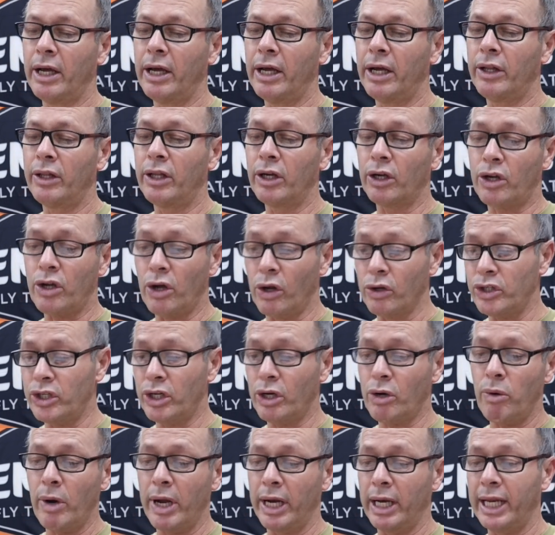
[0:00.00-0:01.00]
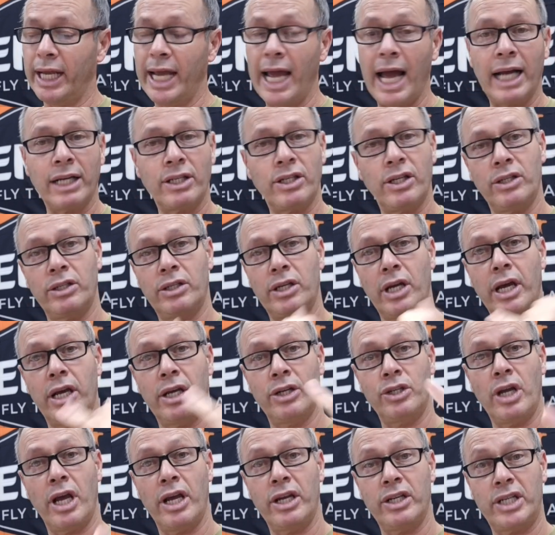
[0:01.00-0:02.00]
that consequently act
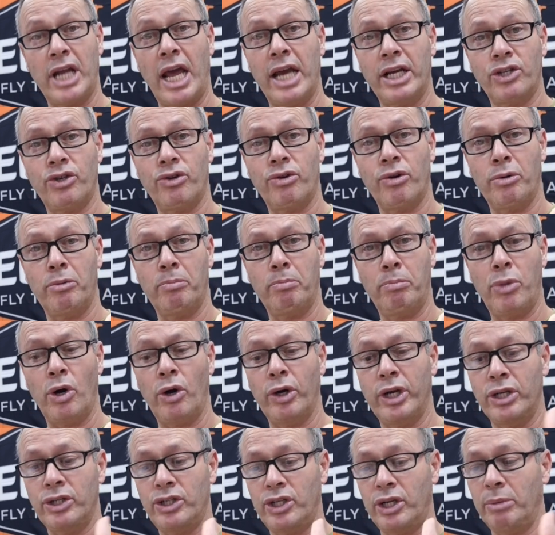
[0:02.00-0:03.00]
as extra buoyancy,